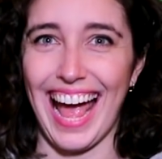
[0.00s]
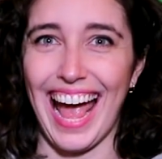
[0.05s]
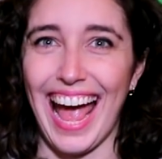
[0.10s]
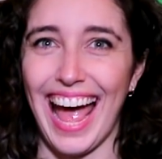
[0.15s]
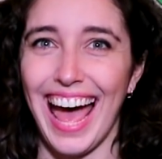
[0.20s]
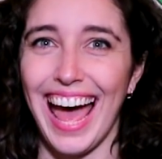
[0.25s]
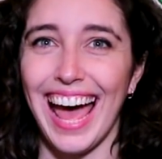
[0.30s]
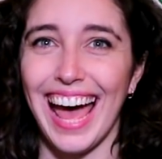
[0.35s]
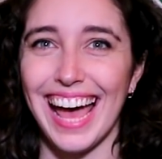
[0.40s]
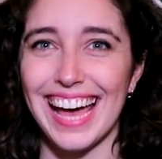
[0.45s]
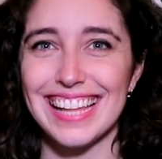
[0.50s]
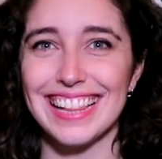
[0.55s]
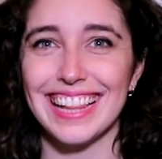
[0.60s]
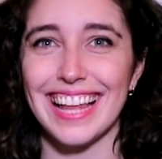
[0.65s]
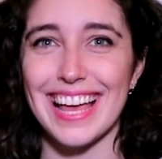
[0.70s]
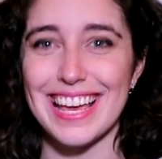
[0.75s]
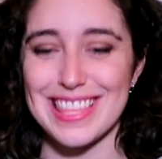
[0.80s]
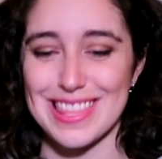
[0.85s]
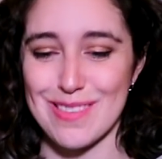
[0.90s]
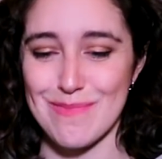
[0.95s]
I
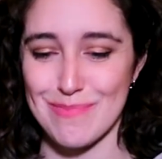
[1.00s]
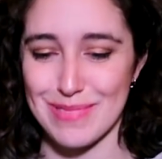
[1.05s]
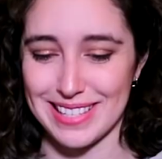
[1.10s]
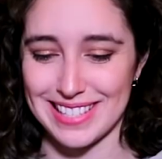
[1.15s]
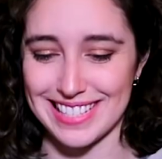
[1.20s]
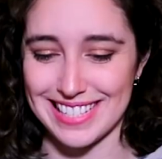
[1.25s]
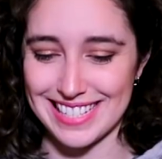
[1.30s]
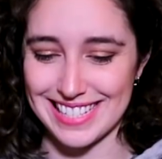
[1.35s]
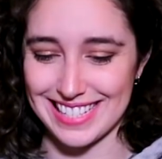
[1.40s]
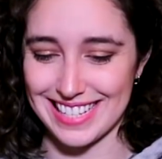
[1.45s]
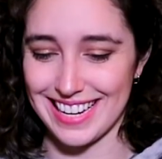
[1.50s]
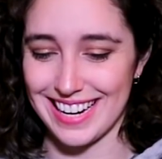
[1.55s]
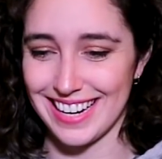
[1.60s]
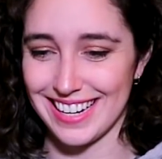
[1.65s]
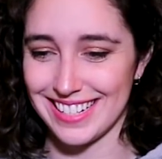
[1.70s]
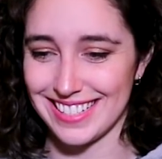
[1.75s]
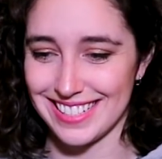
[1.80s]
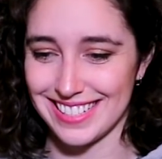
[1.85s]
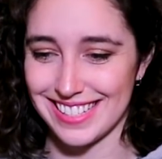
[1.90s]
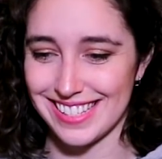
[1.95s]
like the business
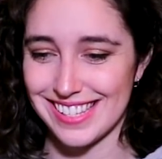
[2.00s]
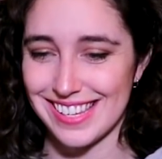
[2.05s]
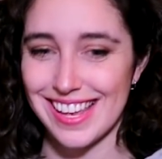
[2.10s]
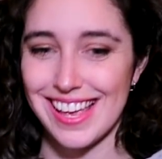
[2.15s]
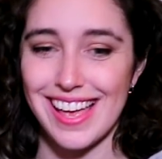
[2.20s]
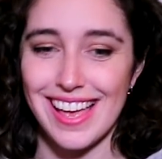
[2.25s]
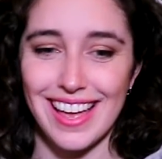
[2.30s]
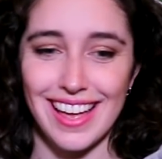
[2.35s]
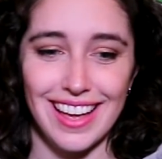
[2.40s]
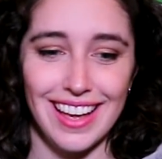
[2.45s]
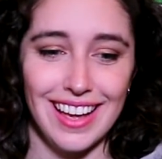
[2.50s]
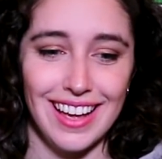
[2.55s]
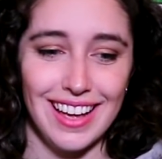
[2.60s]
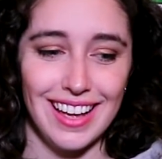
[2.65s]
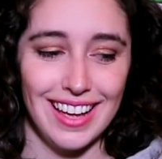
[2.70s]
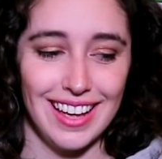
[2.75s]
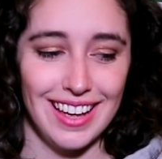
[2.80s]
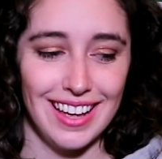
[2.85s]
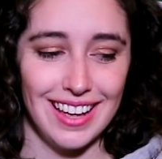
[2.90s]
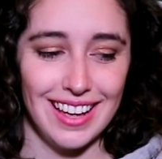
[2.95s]
cards.
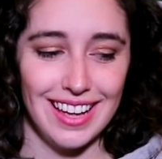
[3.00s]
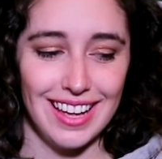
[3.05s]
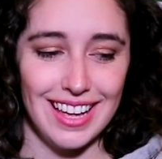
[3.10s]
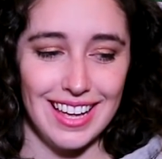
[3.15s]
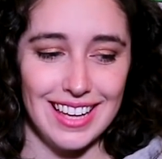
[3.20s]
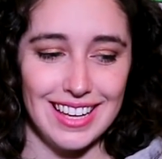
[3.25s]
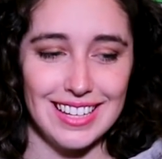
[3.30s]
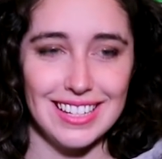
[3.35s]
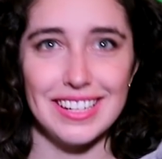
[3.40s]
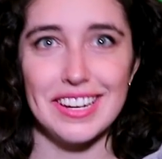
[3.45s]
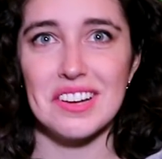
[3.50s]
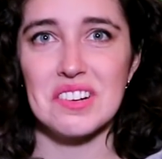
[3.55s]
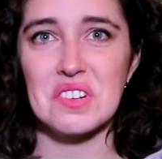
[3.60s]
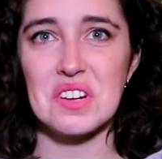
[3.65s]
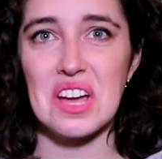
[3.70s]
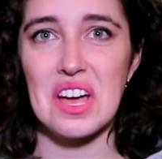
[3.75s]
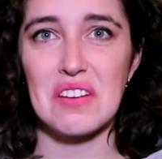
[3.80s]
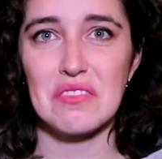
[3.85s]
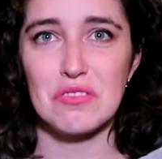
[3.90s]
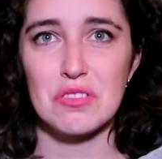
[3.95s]
And now
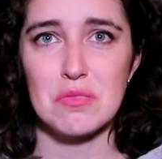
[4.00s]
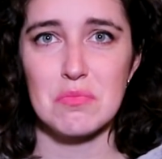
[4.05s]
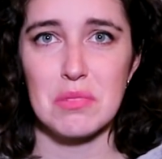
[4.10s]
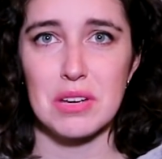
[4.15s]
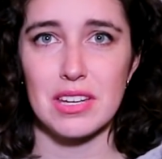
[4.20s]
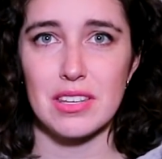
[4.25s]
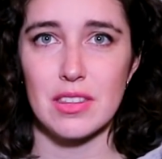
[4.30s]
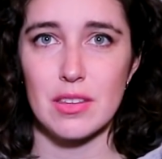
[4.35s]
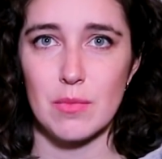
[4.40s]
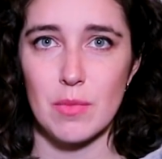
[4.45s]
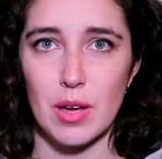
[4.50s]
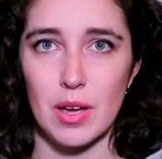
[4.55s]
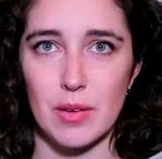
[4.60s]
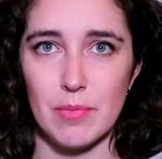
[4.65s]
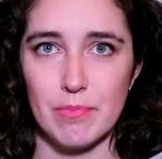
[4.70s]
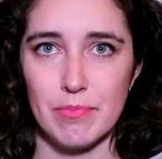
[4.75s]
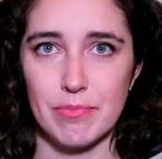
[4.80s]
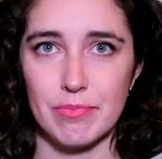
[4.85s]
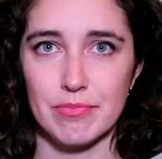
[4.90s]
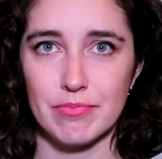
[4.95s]
I have to pick them
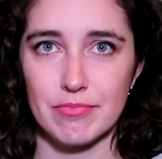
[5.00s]
up.